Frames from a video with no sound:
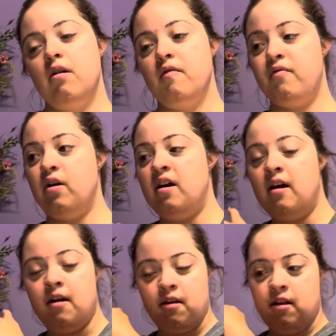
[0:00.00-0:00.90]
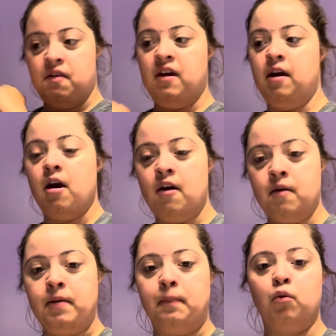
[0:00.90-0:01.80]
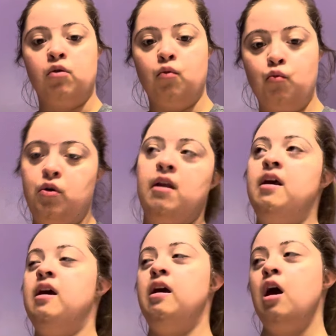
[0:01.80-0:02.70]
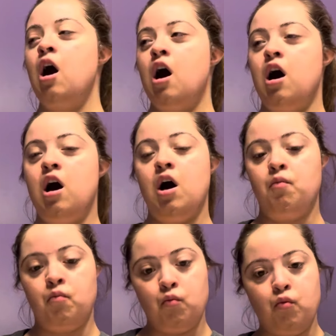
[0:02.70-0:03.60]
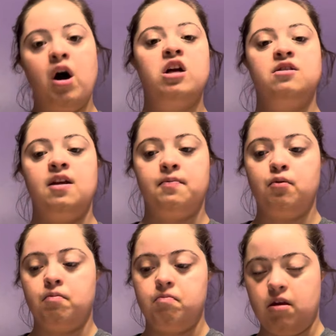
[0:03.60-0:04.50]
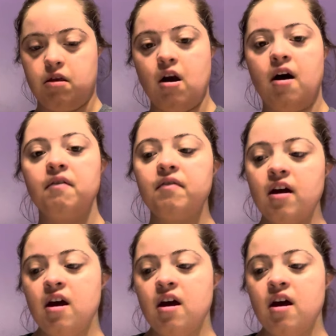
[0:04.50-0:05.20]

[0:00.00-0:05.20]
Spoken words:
for the other people to really wash their stuff.